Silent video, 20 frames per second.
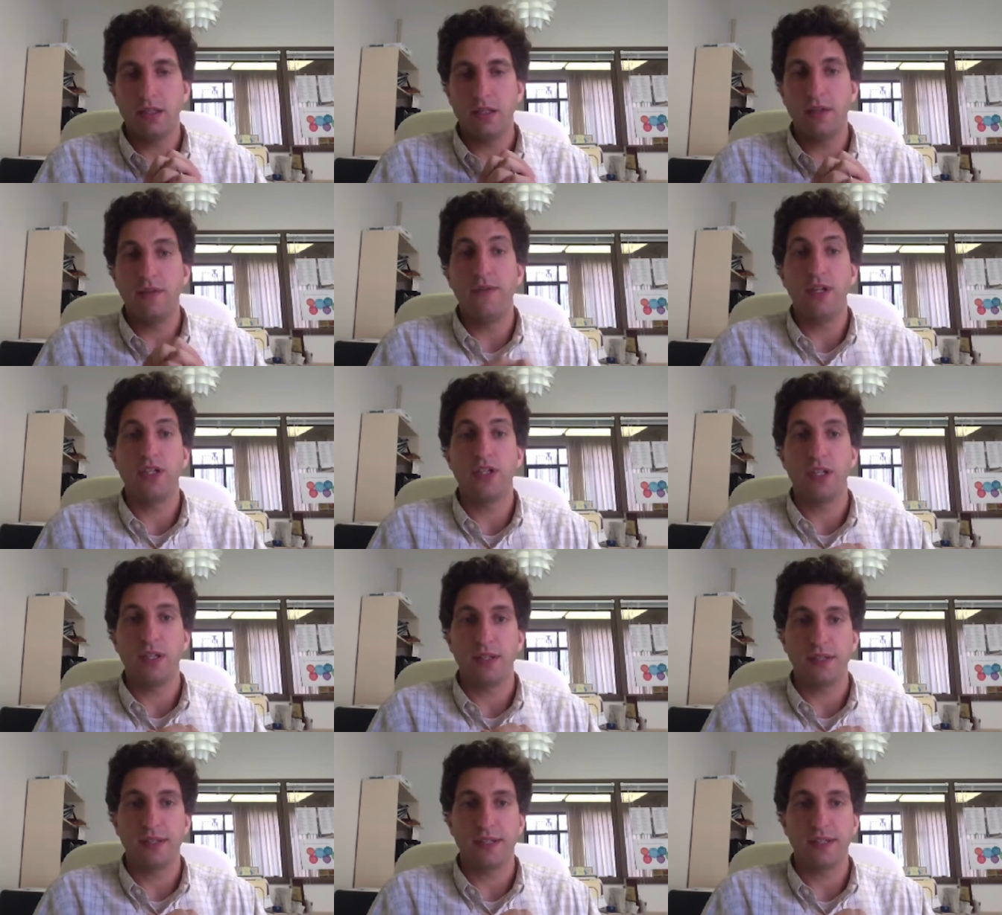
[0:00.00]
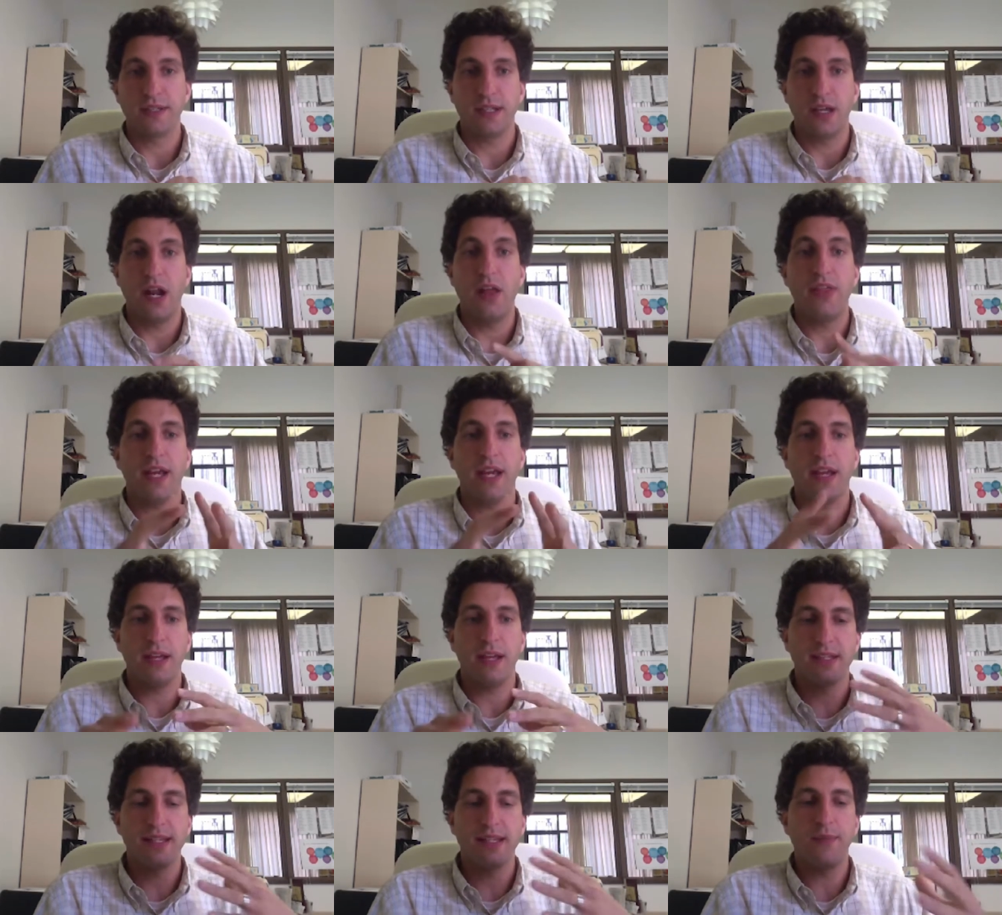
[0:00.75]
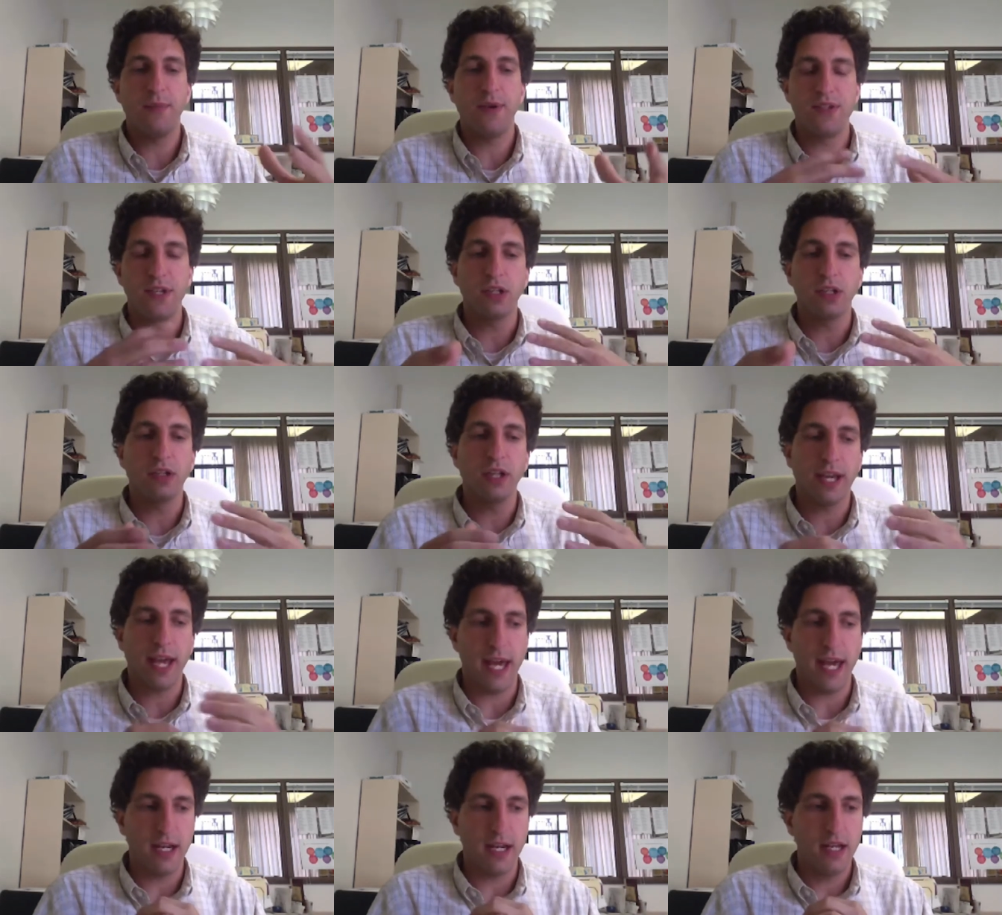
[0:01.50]
divisions, I think in some ways you could
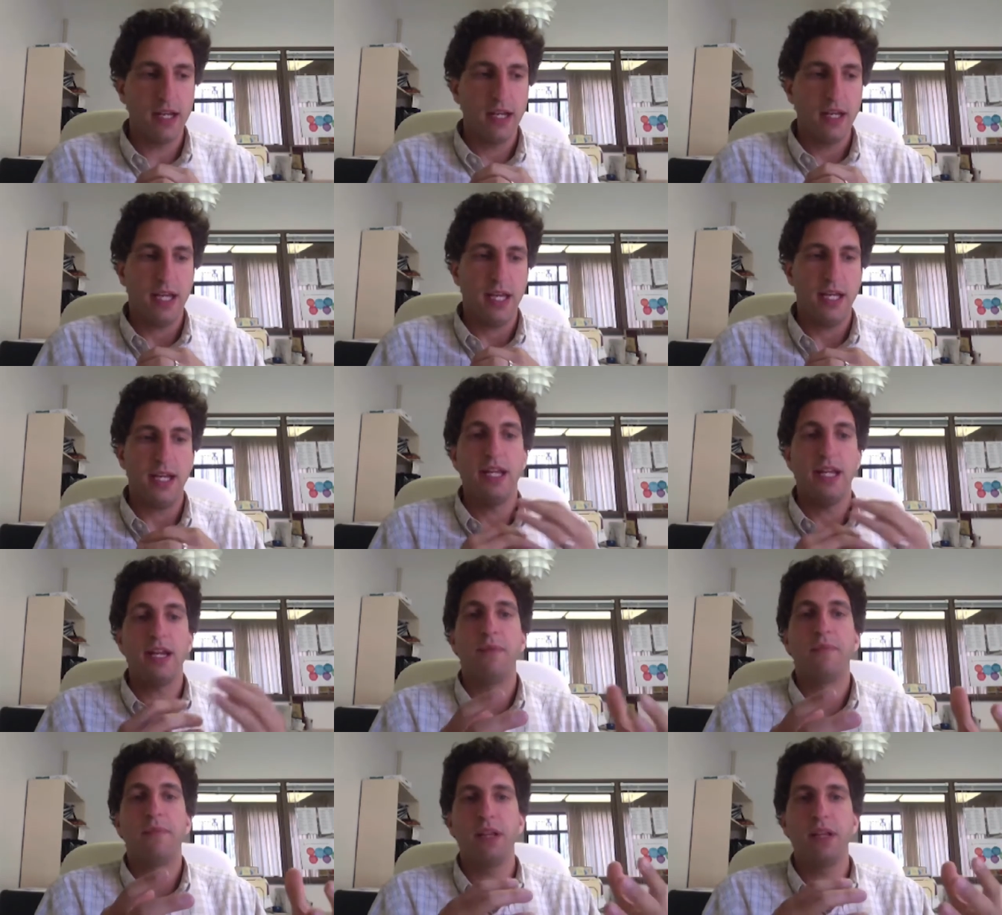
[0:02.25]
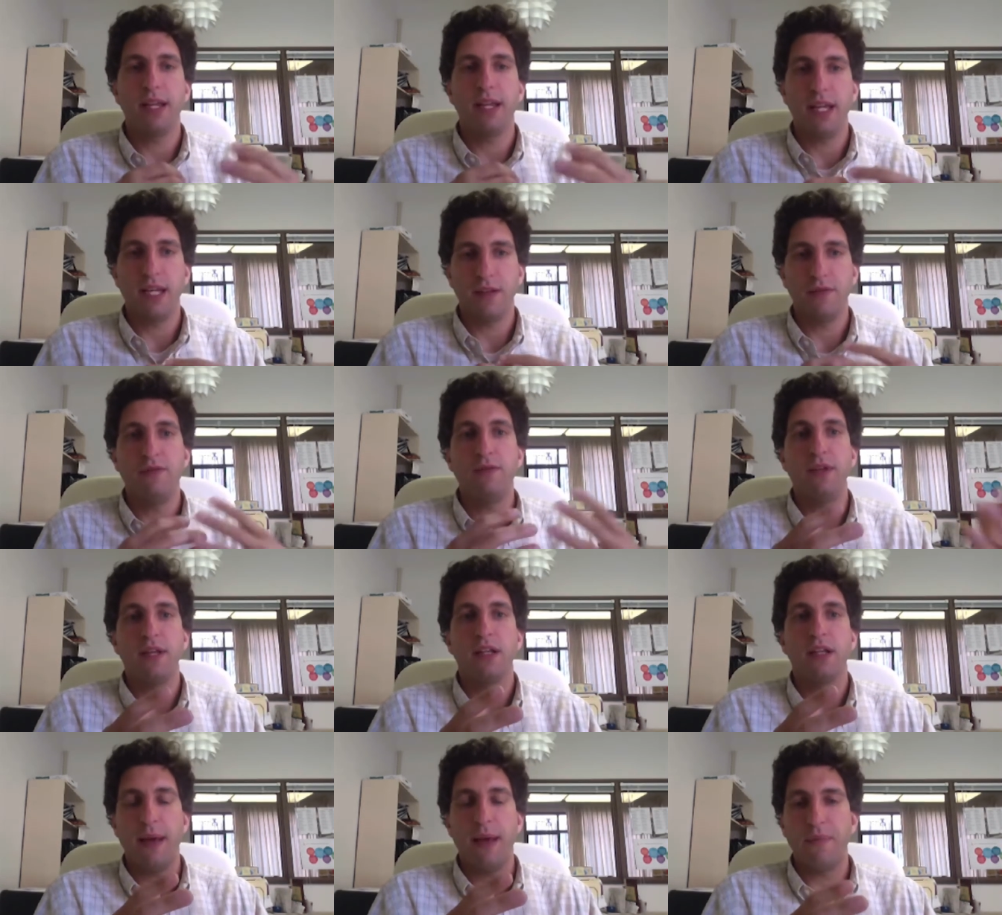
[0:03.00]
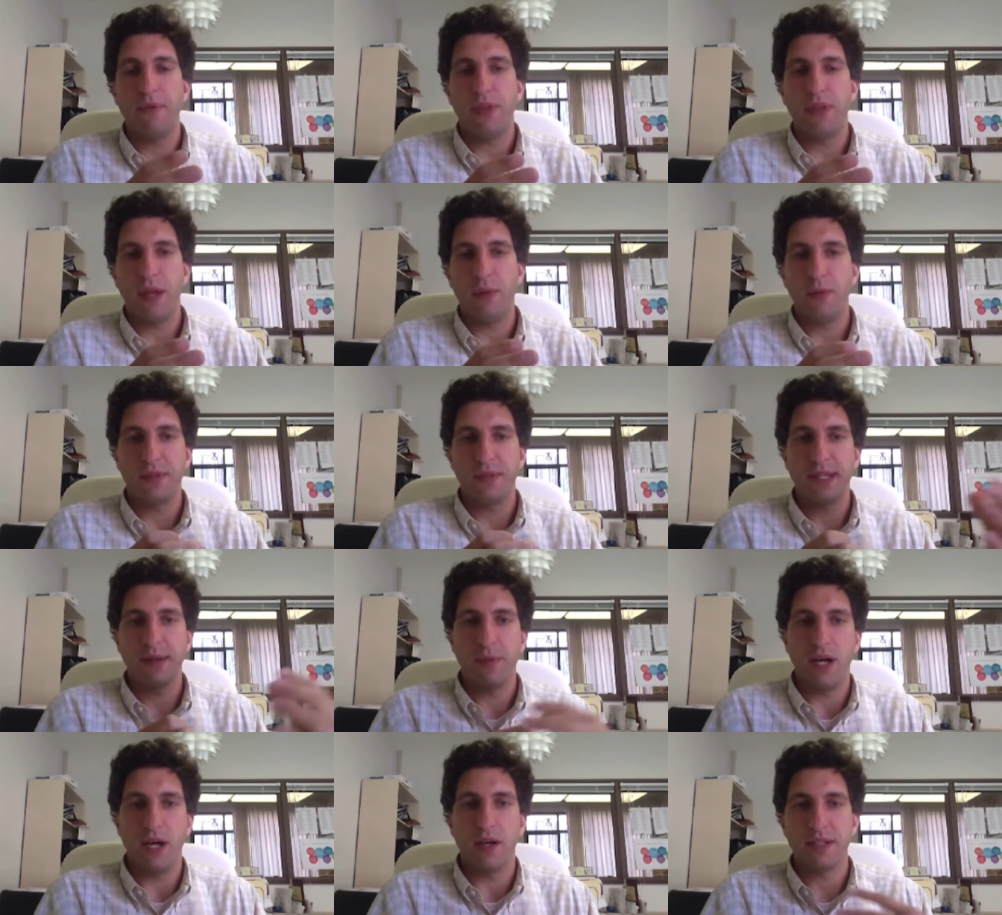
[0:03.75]
look at an inability to feel empathy with
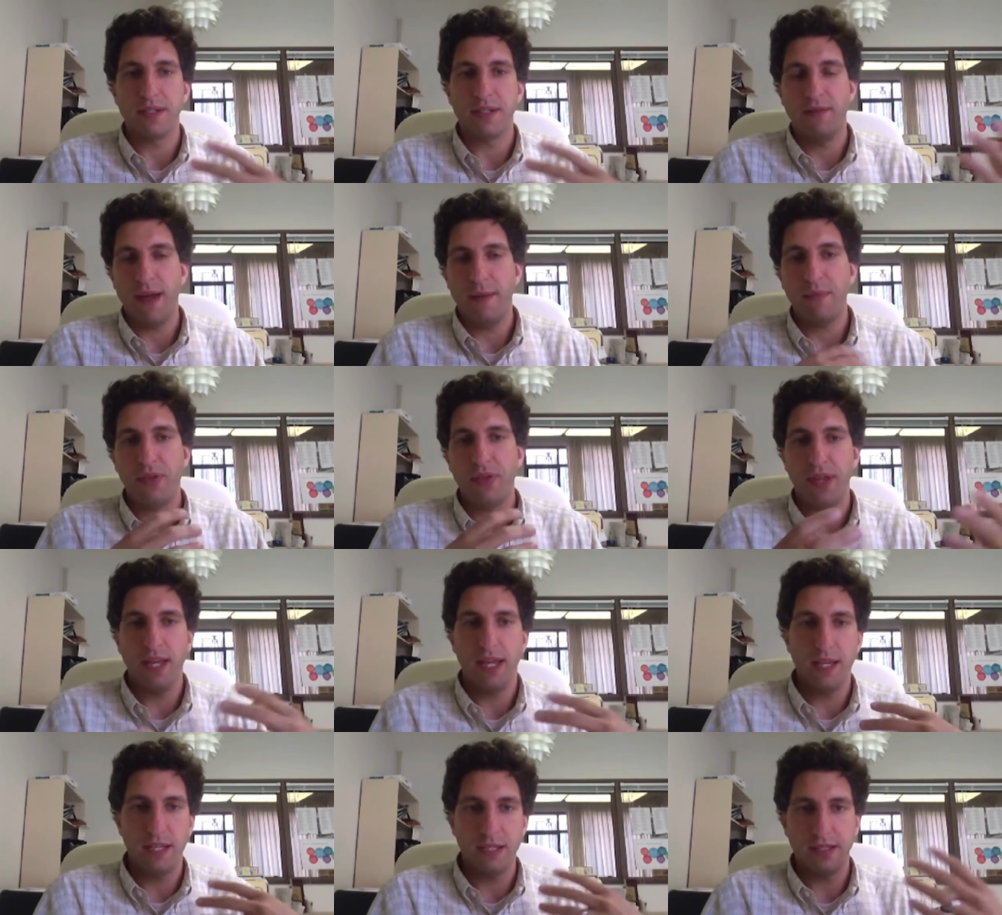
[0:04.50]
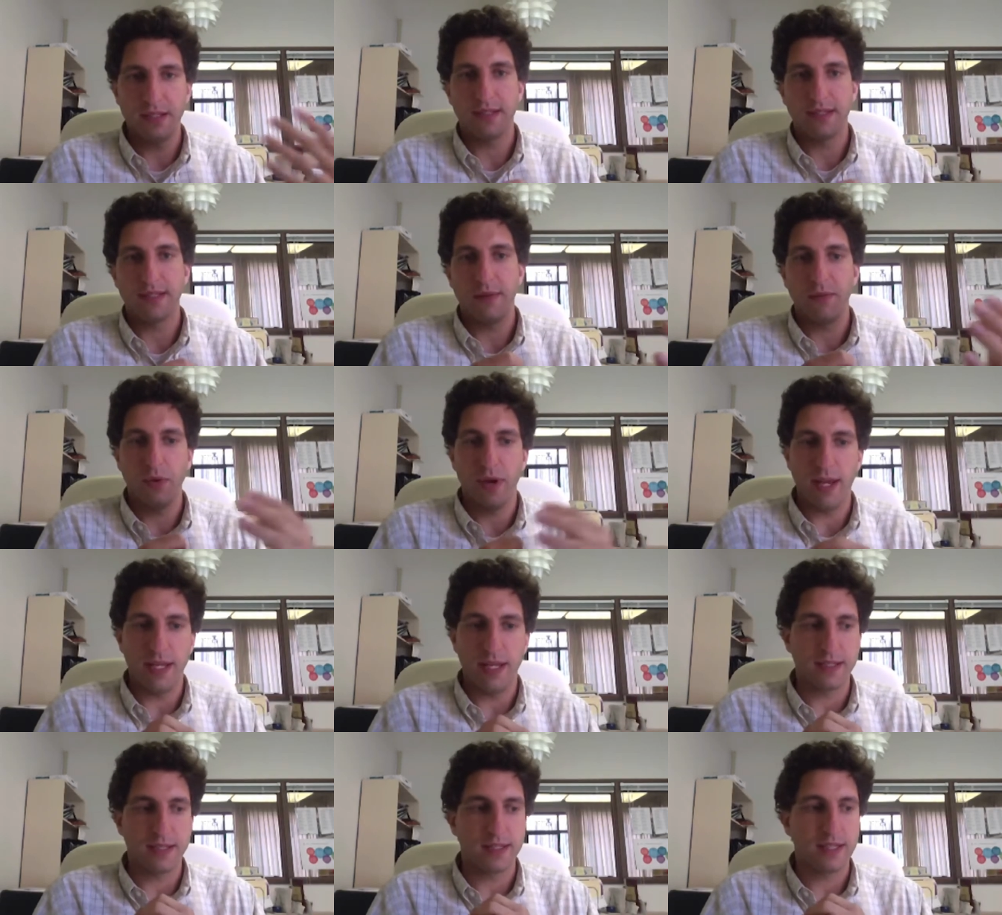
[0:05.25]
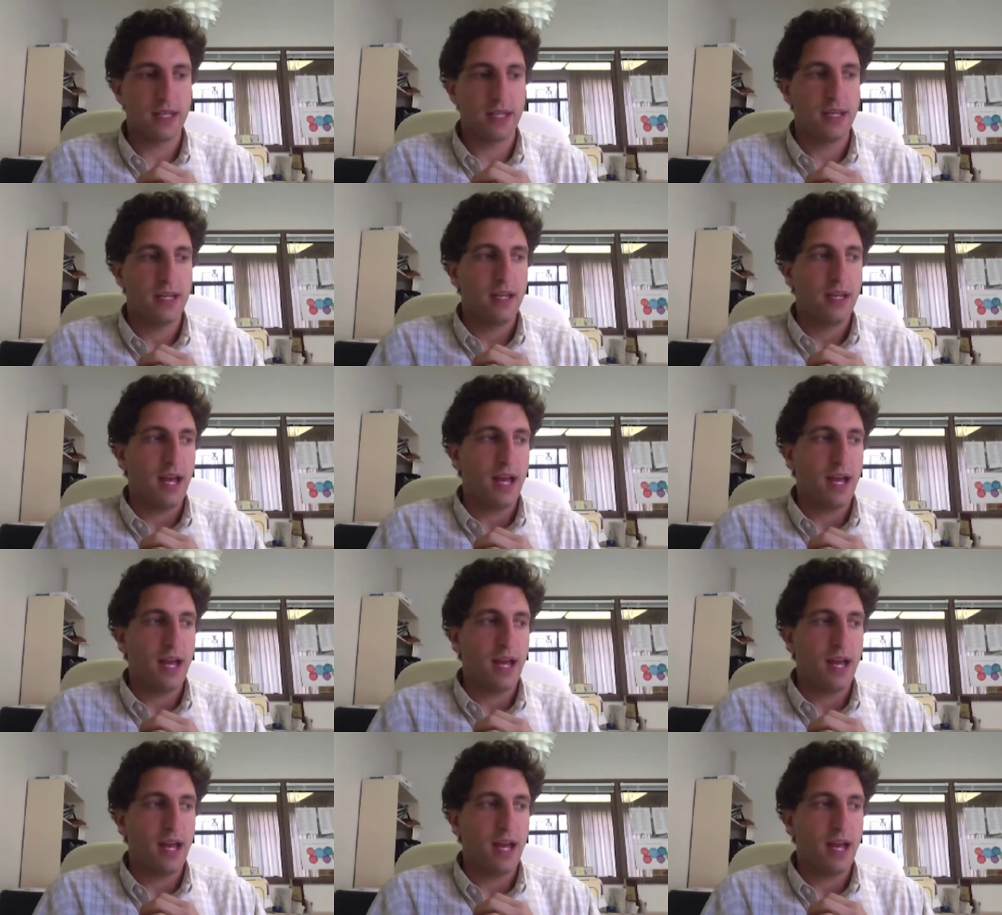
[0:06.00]
someone else. If empathy is in some ways